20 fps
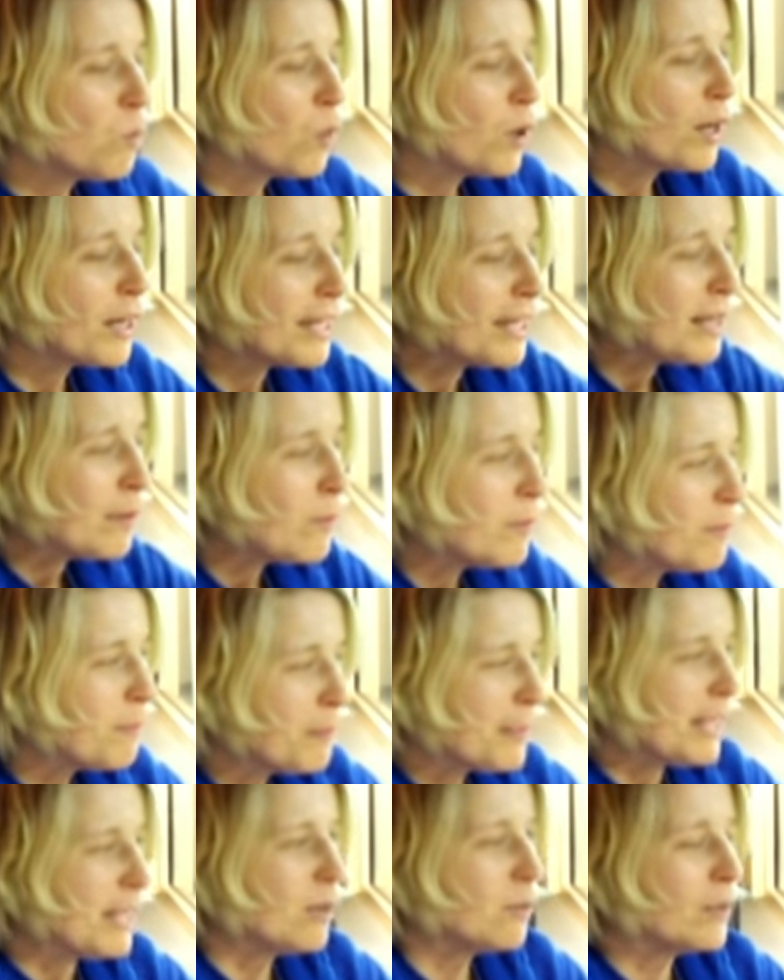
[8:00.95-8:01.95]
Working with
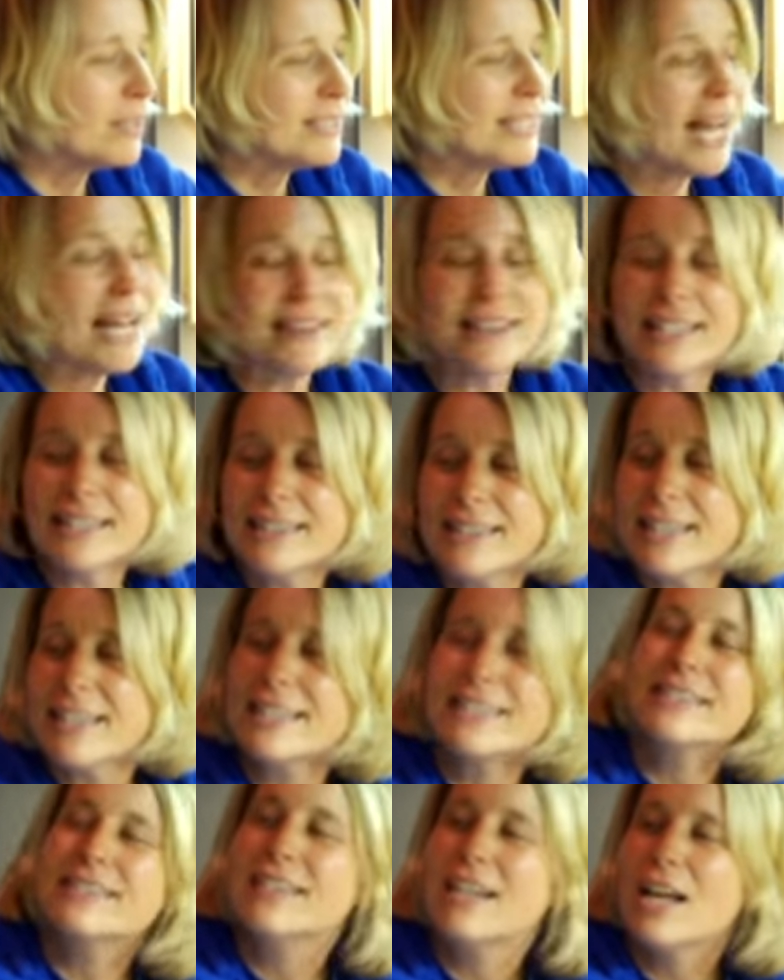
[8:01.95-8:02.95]
penguins. I think
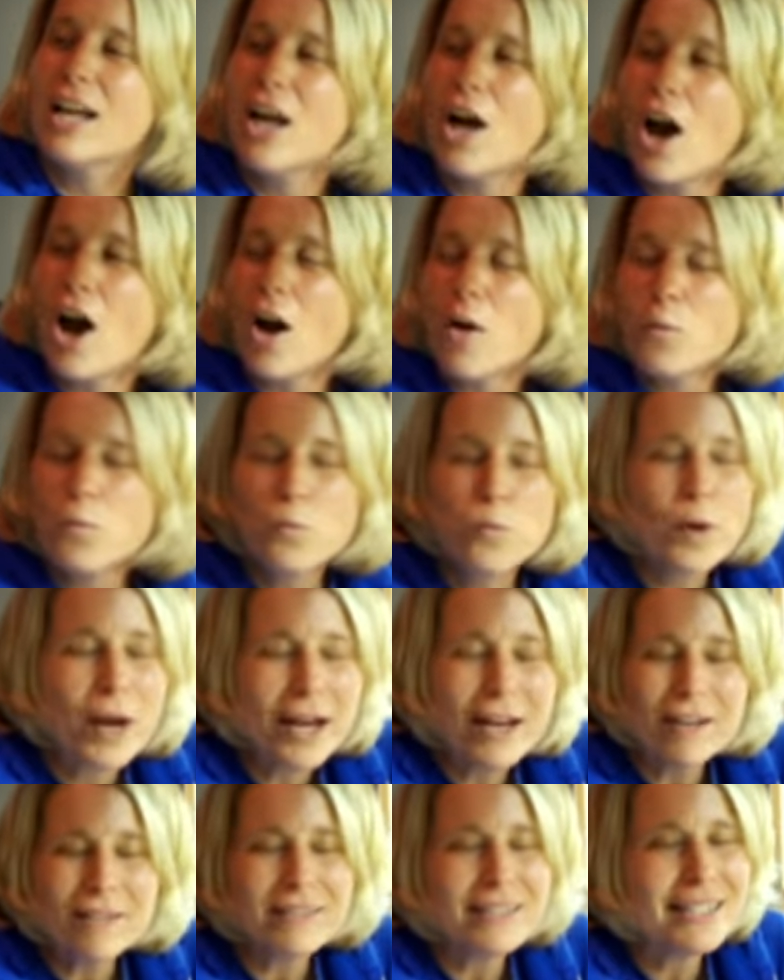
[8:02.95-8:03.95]
that it's
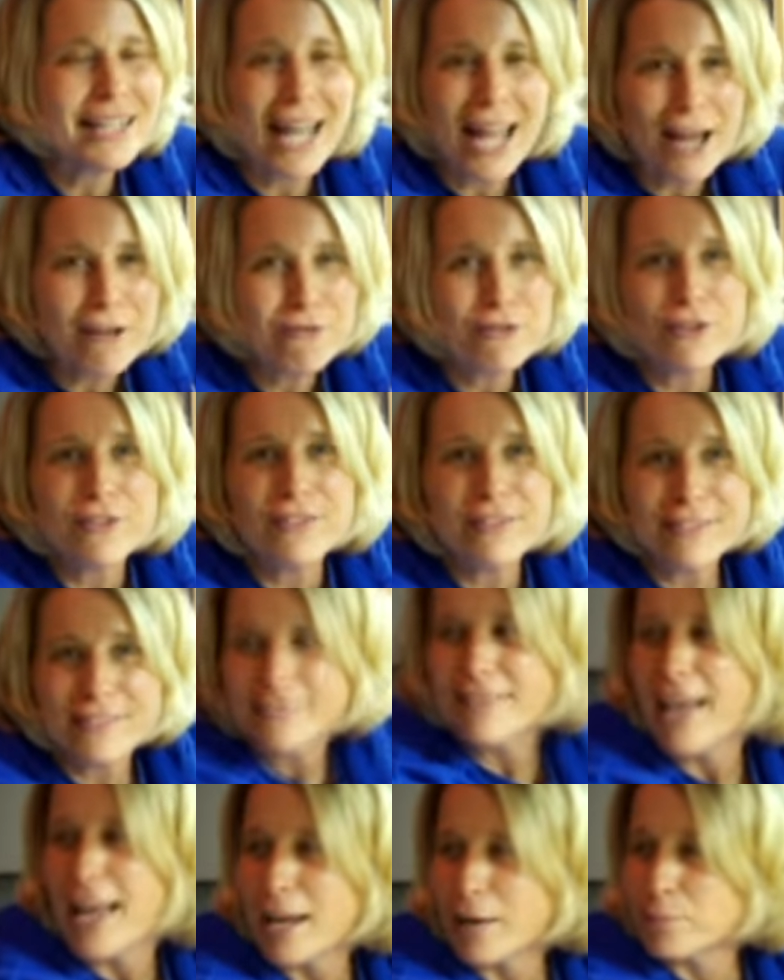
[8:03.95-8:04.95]
rarely ever the
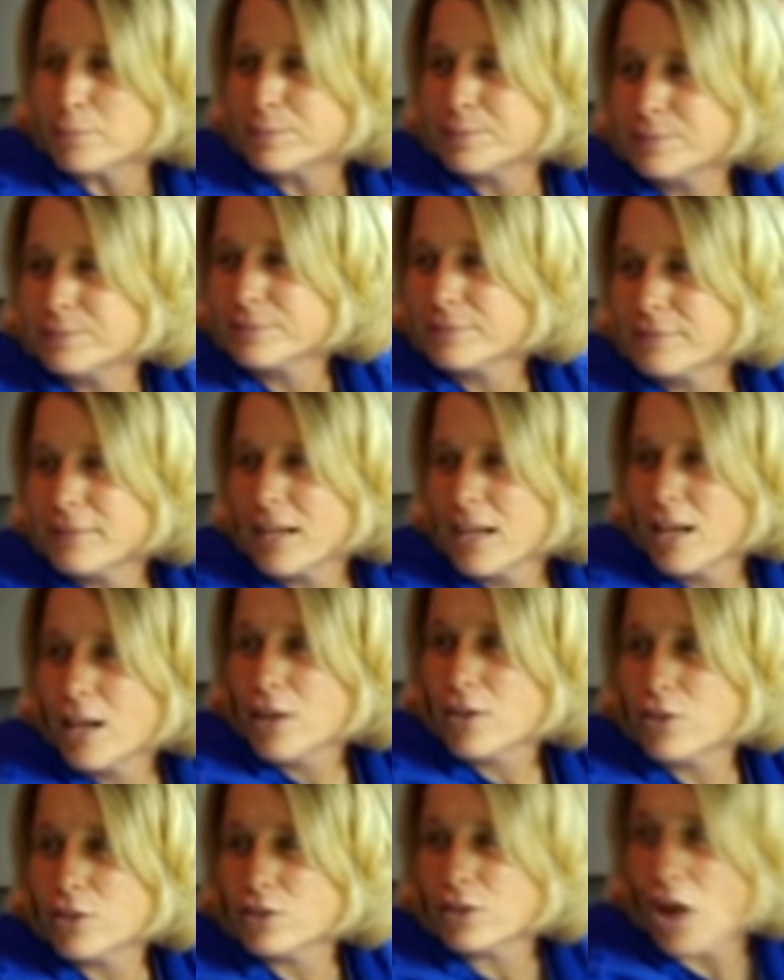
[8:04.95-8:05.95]
same.
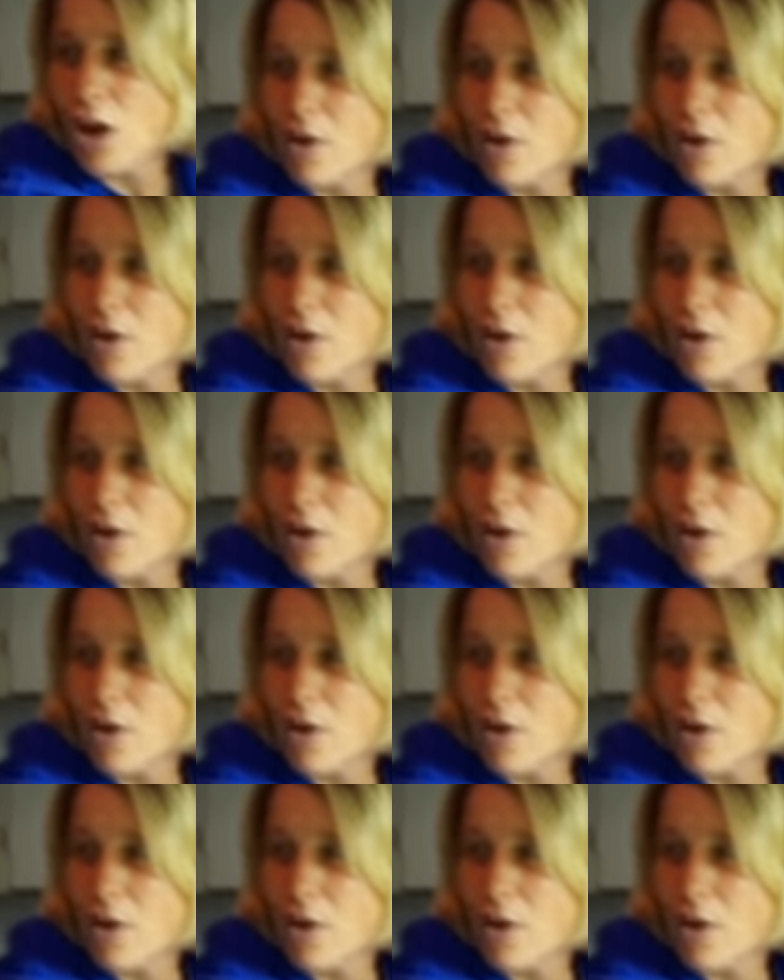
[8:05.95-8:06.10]
There's